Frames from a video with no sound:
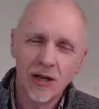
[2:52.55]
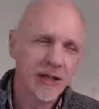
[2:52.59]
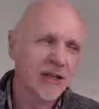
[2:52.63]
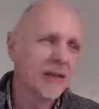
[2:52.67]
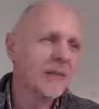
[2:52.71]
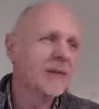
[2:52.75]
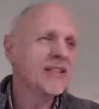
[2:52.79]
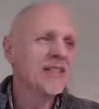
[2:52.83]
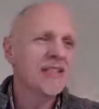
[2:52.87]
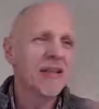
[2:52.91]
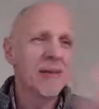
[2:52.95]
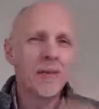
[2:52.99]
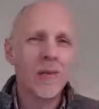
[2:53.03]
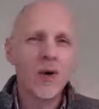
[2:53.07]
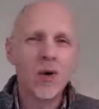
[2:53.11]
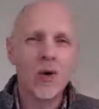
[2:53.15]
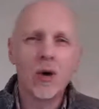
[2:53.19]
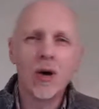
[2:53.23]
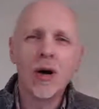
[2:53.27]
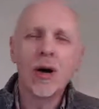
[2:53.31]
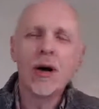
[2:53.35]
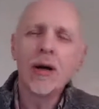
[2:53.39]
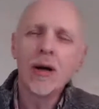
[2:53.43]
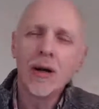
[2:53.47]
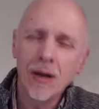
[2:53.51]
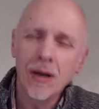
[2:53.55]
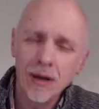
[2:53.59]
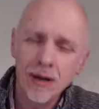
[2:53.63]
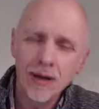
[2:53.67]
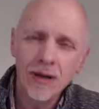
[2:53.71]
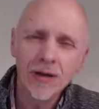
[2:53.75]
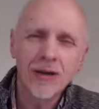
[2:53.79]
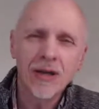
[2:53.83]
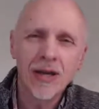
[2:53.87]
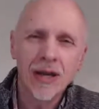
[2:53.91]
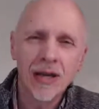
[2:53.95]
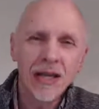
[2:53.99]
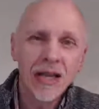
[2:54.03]
Give me some more.
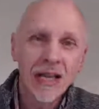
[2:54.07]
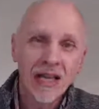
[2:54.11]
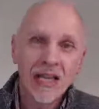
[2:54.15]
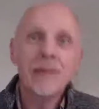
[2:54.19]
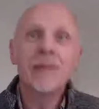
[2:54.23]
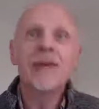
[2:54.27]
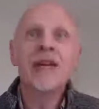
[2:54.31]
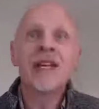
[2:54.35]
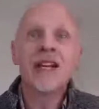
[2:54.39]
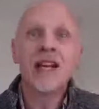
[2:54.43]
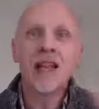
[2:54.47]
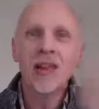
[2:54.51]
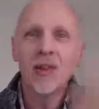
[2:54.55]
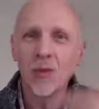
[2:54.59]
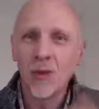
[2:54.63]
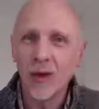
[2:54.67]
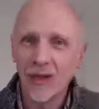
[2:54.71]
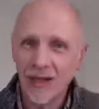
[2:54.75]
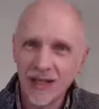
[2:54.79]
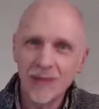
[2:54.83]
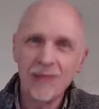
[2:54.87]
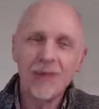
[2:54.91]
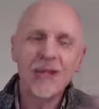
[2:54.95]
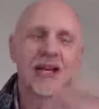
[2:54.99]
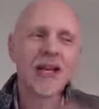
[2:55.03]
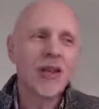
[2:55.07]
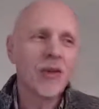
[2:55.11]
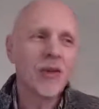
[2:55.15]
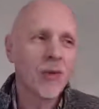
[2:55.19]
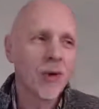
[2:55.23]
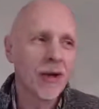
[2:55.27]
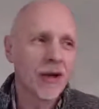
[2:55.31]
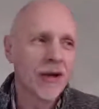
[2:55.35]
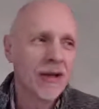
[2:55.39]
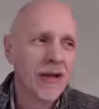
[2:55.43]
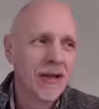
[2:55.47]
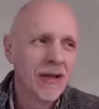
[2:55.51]
Okay, give me another one. Give me another one.